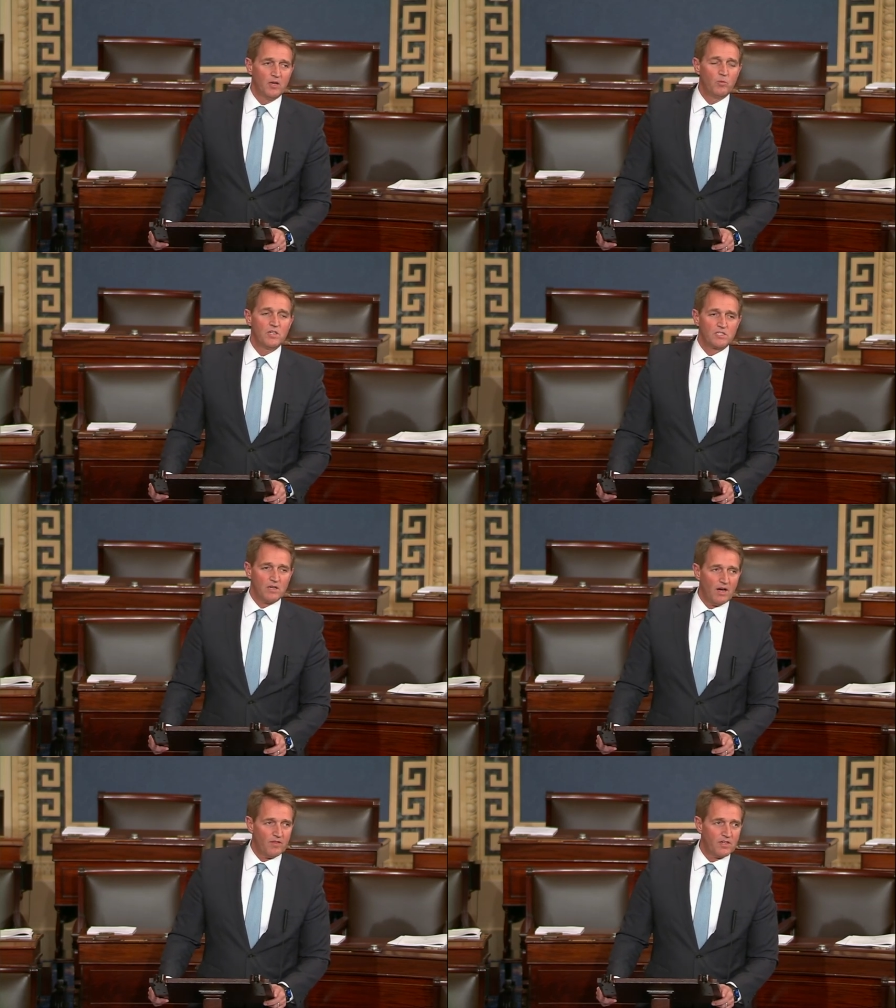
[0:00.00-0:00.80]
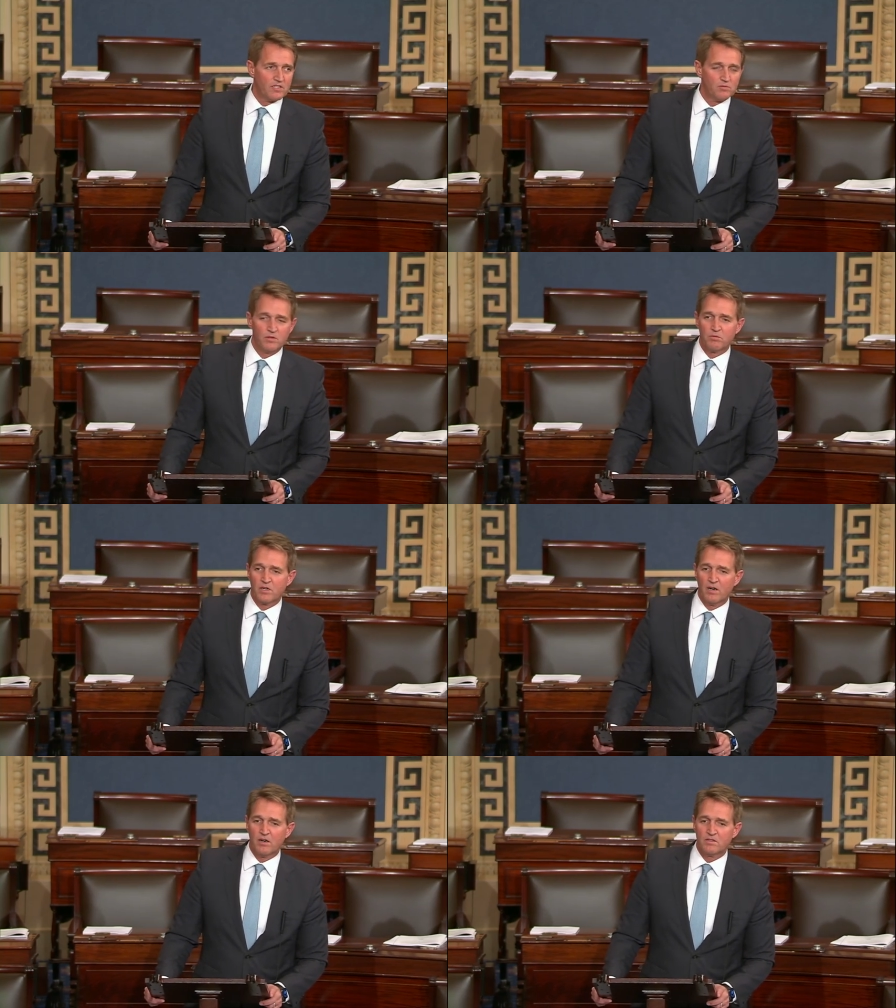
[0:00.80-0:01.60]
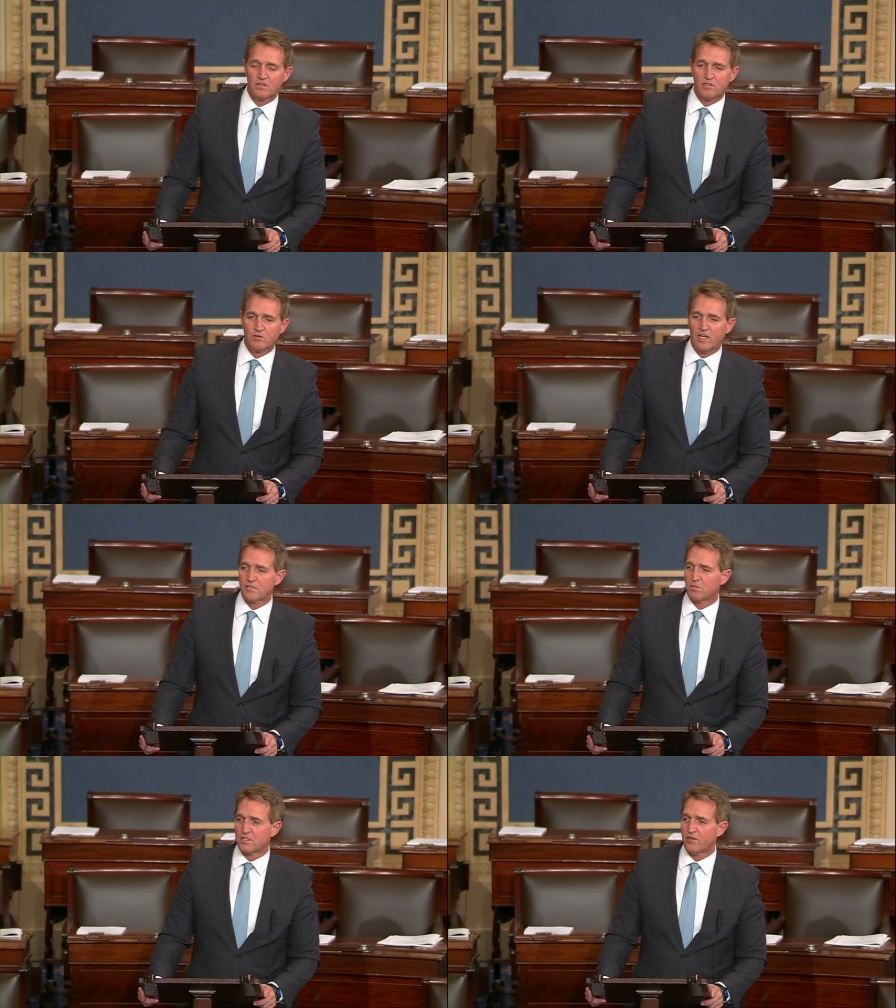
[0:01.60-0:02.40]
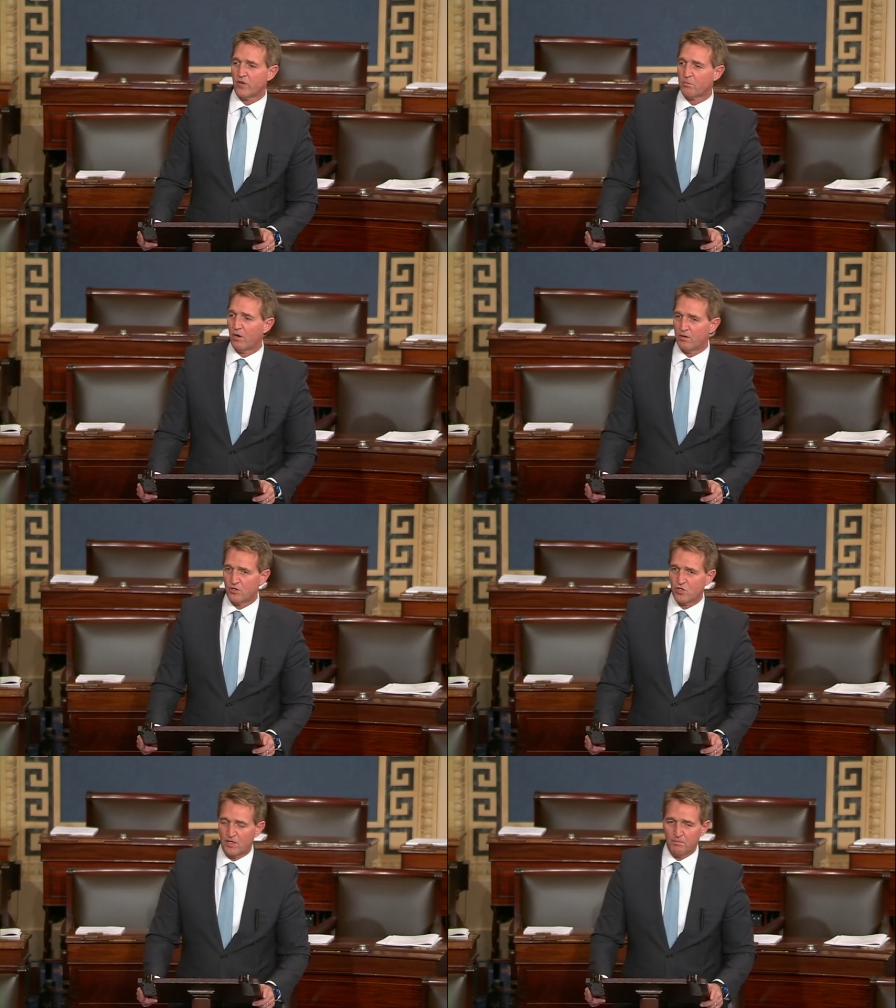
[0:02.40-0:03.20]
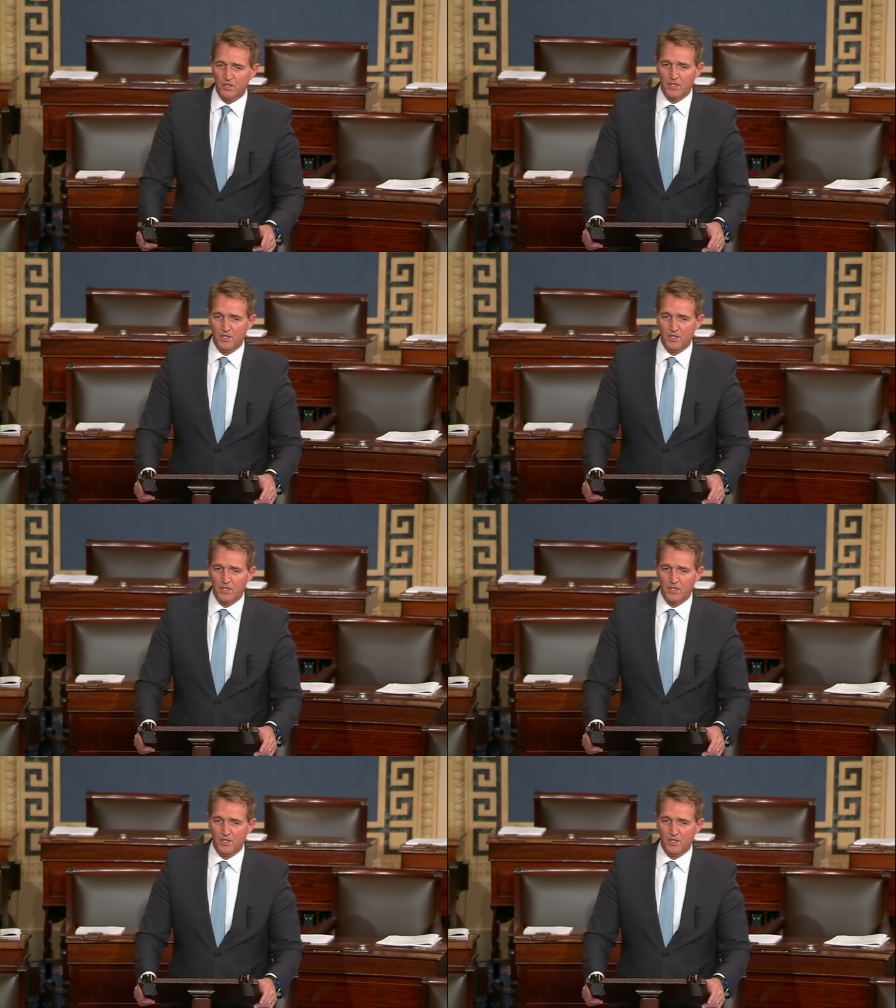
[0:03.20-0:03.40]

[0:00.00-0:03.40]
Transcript: We saw this with regard to the Trans-Pacific Partnership.